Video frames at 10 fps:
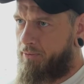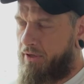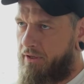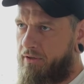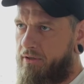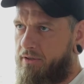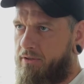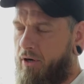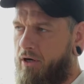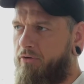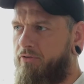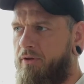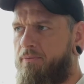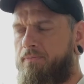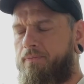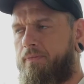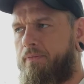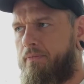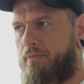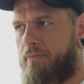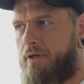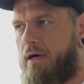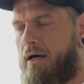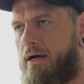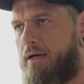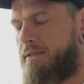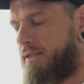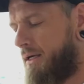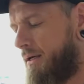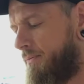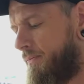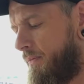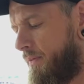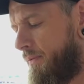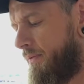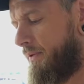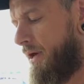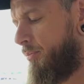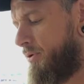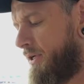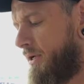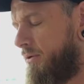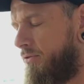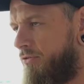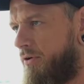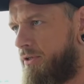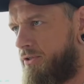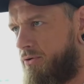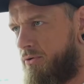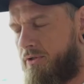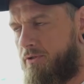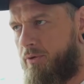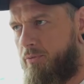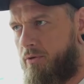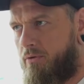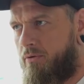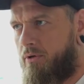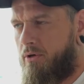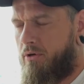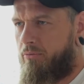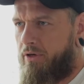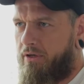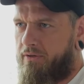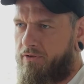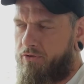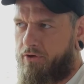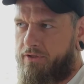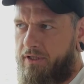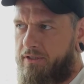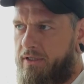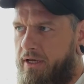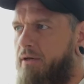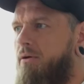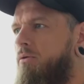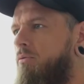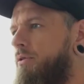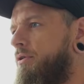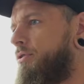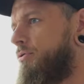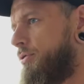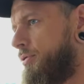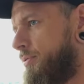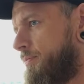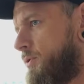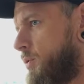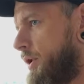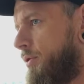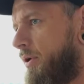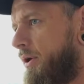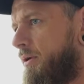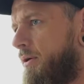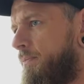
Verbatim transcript: depending the demography, but I'd say 10% fairly soon because the people being 13 today, when they're 23,